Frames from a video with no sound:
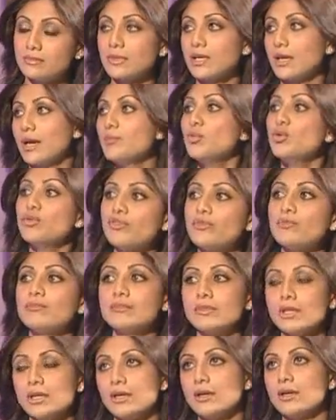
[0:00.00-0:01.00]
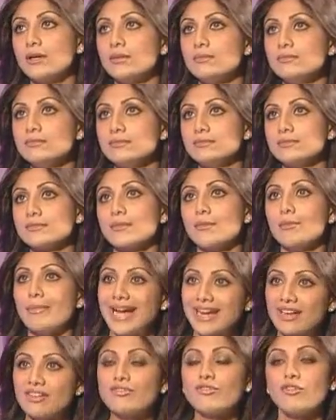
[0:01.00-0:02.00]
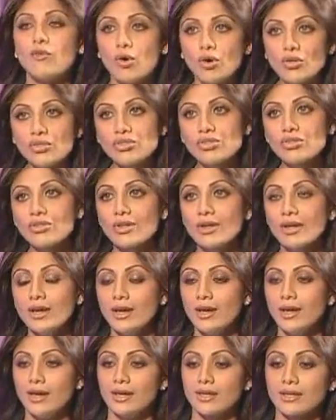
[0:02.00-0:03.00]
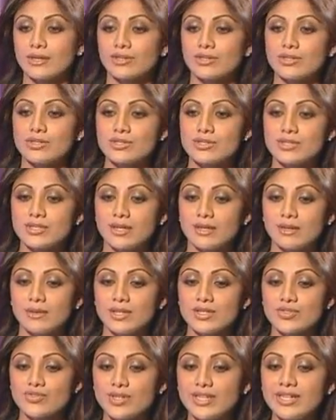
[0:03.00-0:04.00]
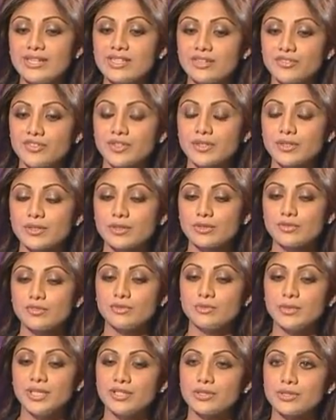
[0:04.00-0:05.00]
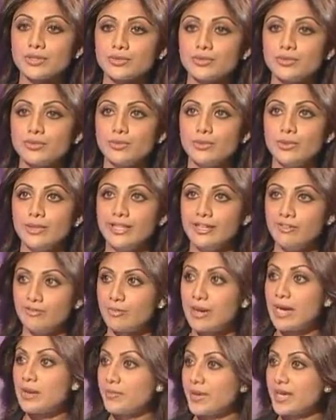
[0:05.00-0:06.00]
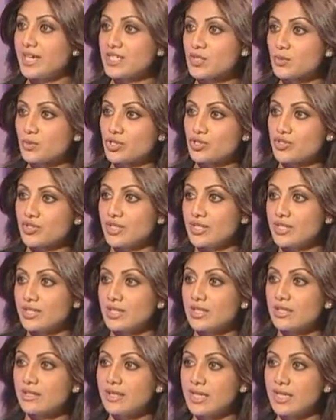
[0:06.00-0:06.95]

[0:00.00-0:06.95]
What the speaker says: I move back and forth because it's really difficult for me to leave my base, which is India.